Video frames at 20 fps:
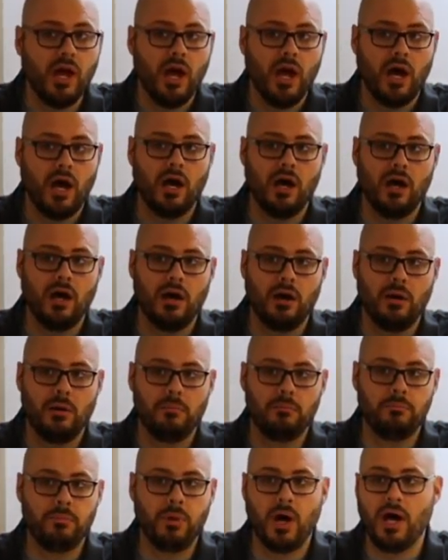
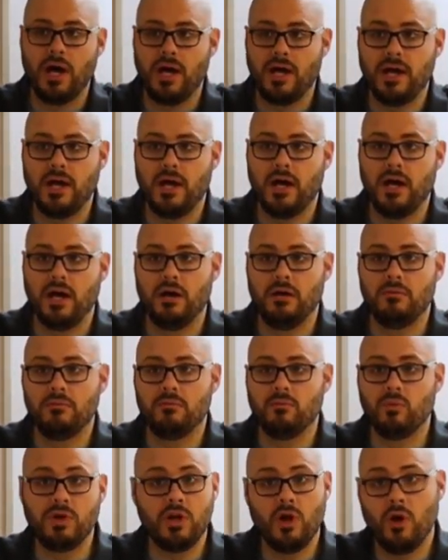Um, but uh,
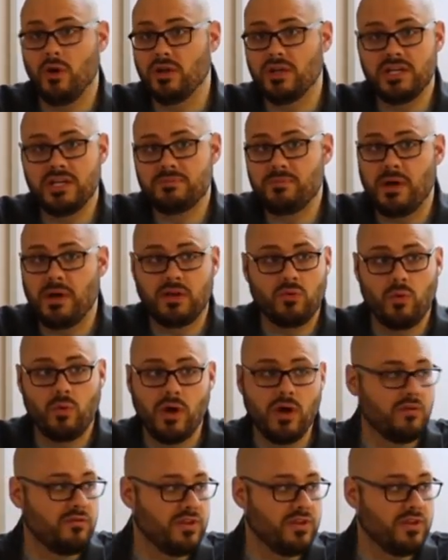we know at least by twelve